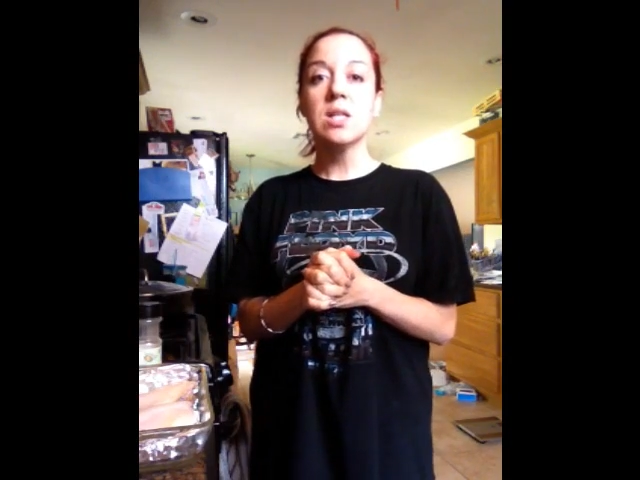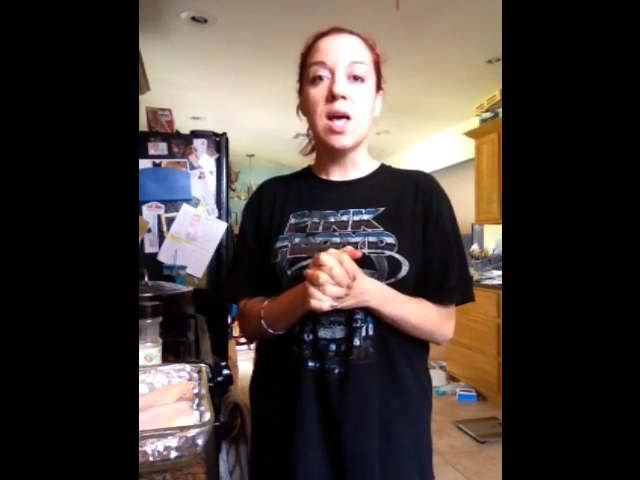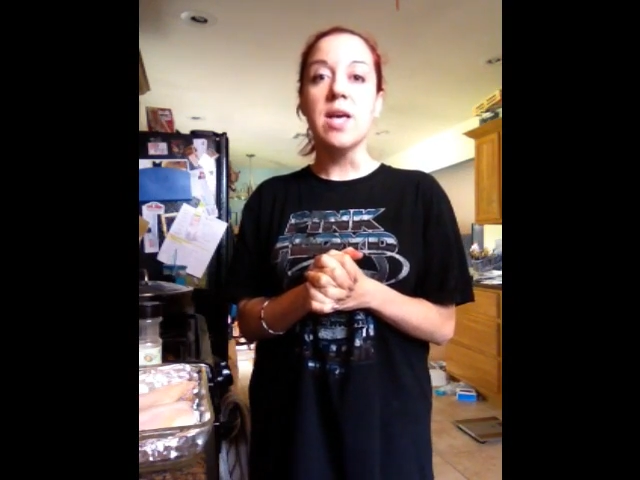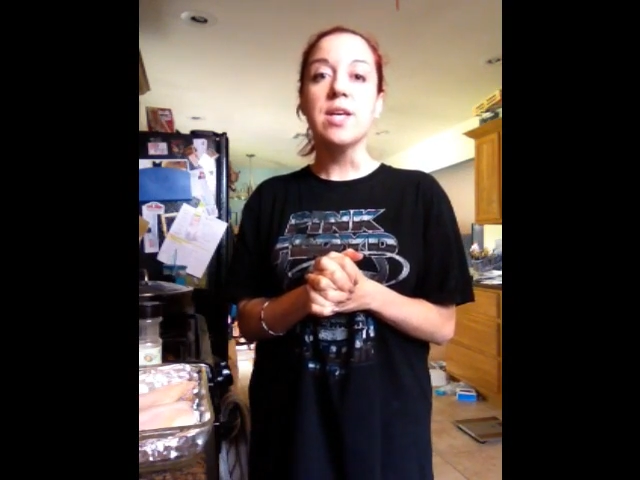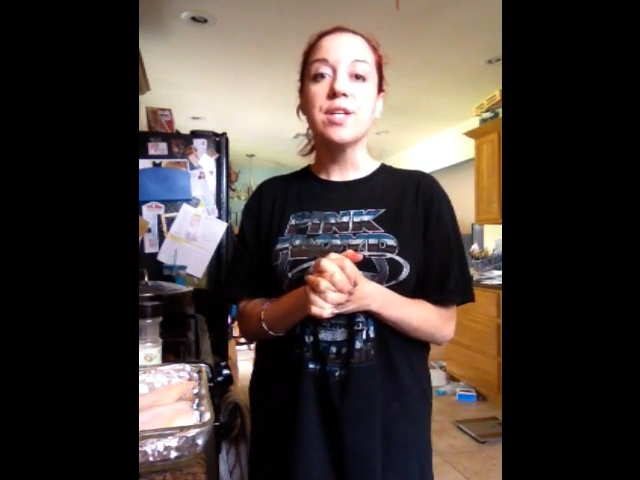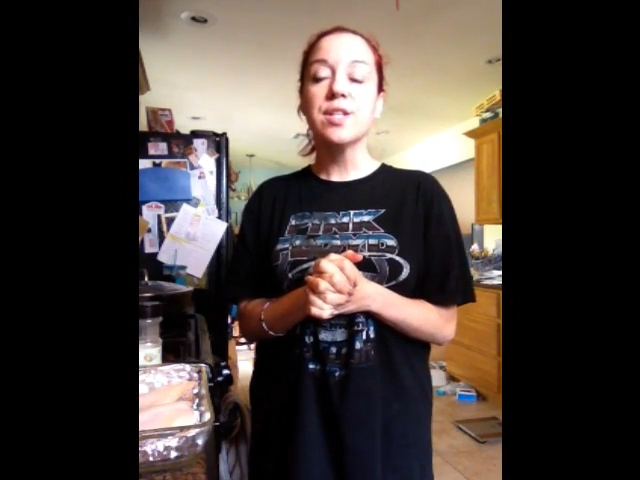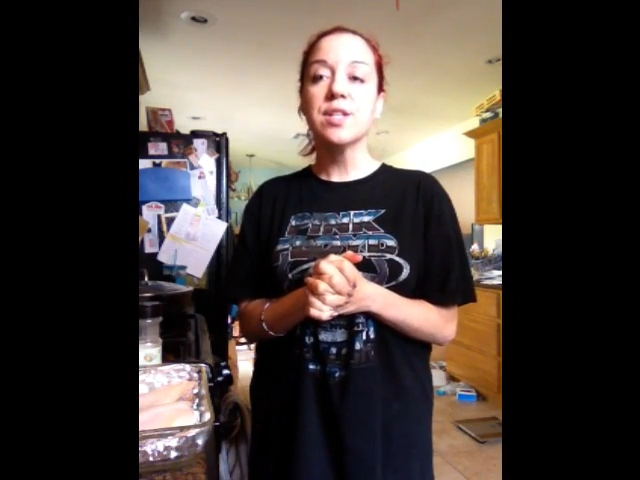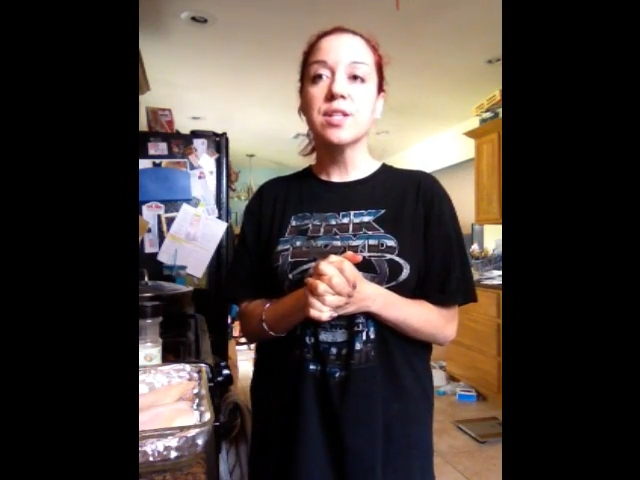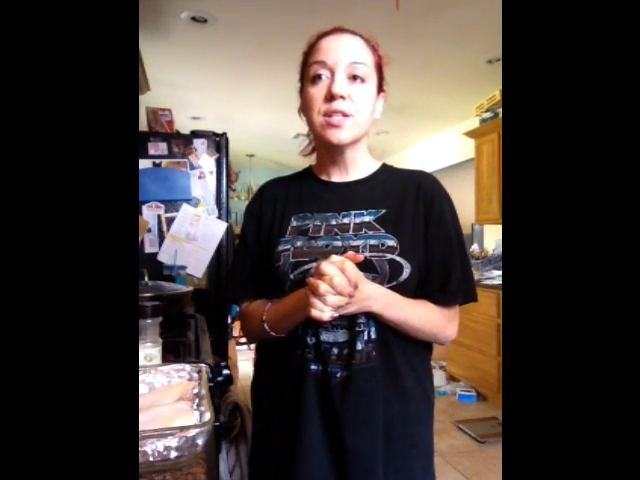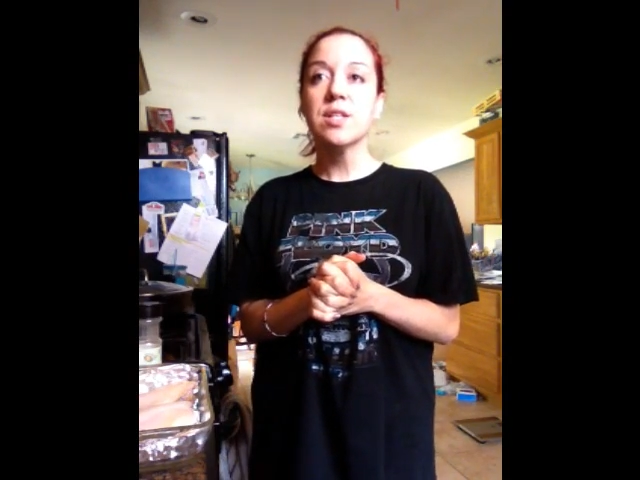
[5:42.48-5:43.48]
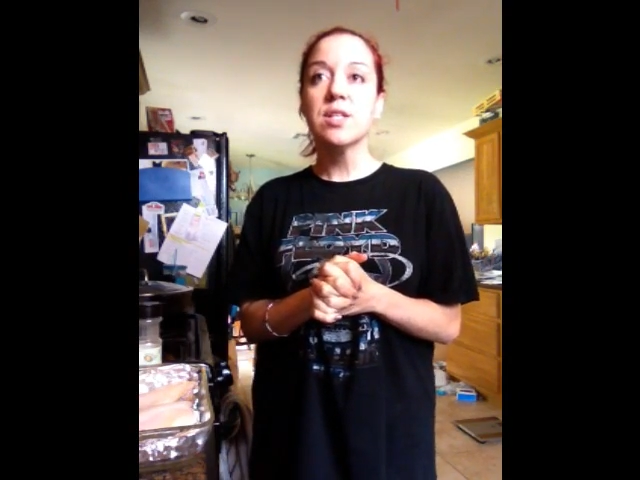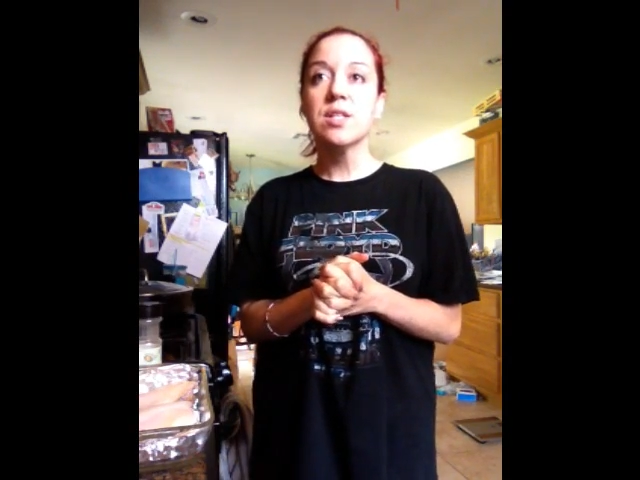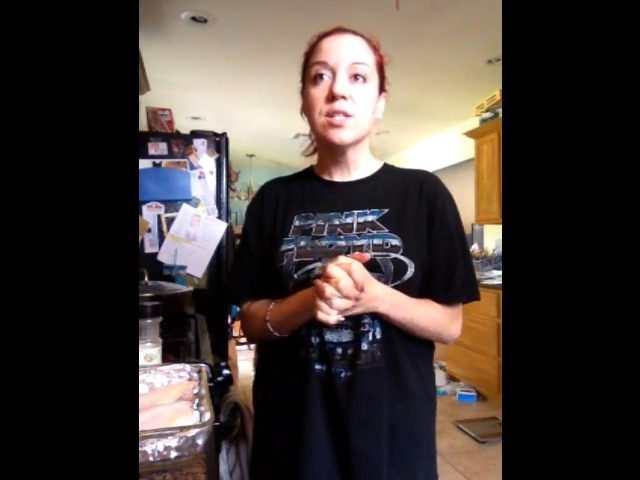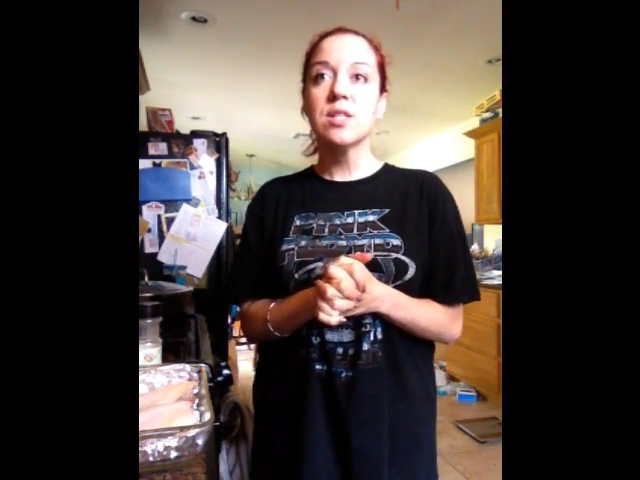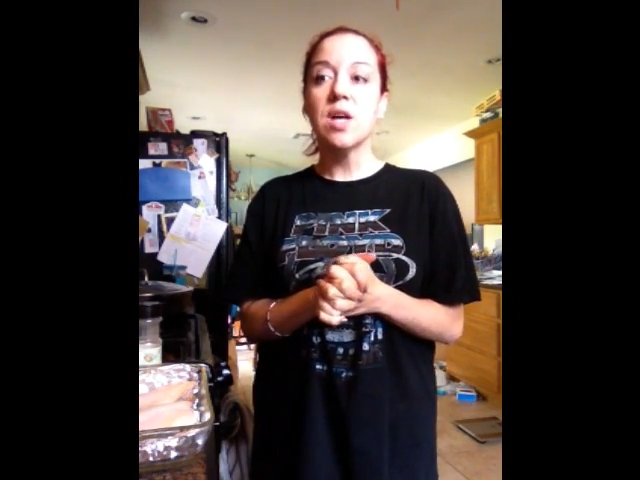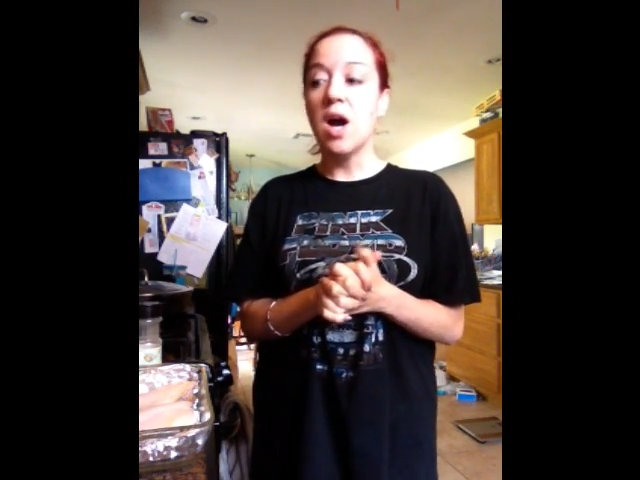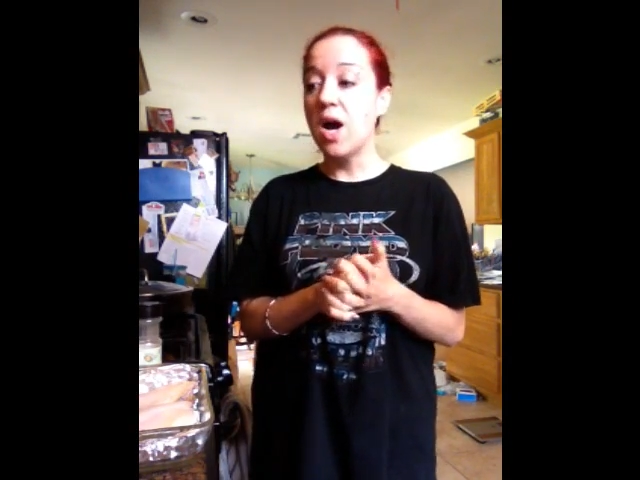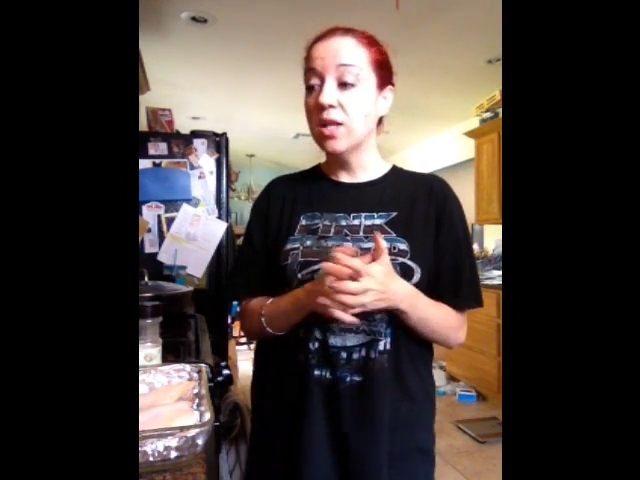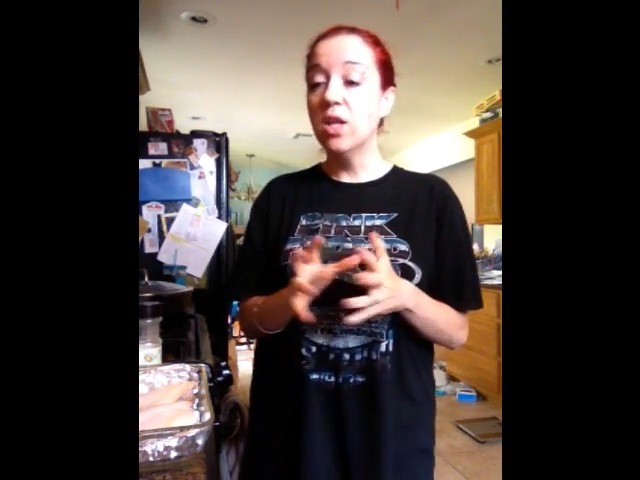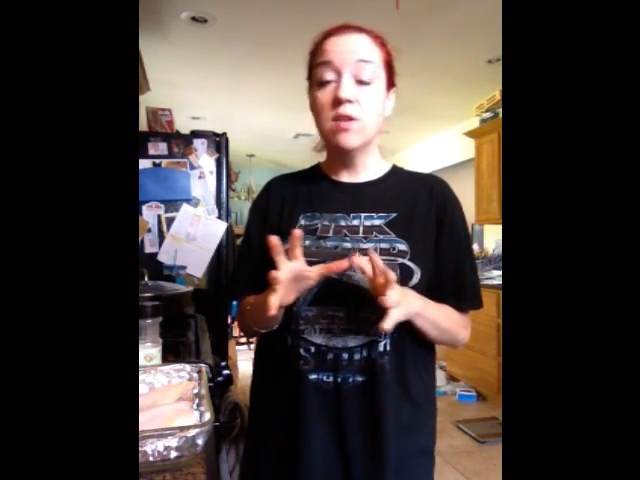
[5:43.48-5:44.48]
like,
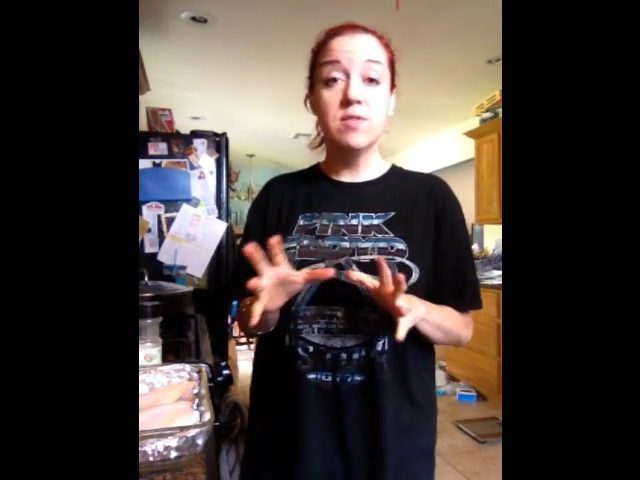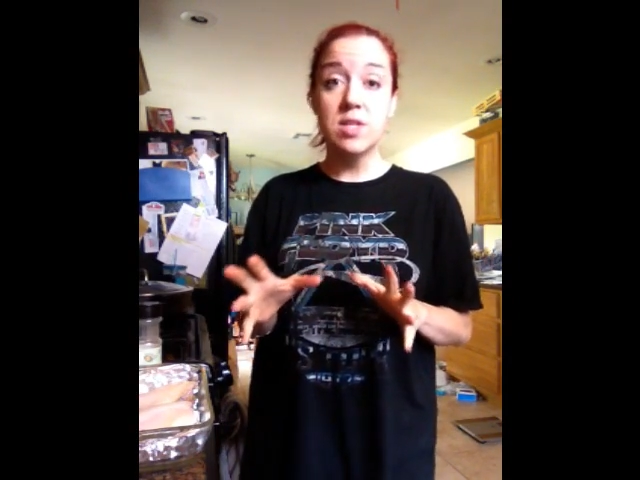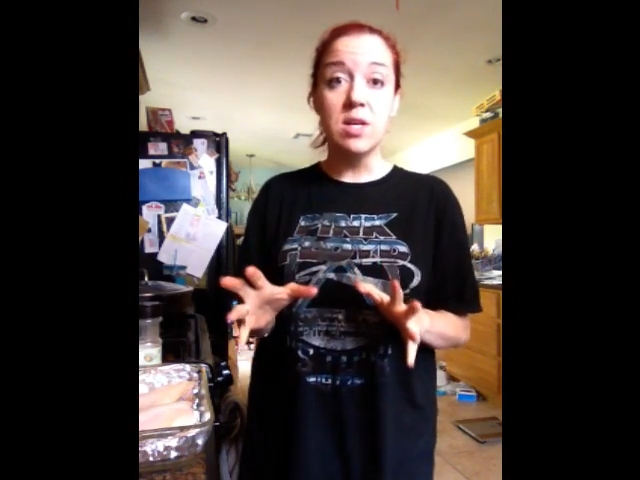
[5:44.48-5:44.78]
I love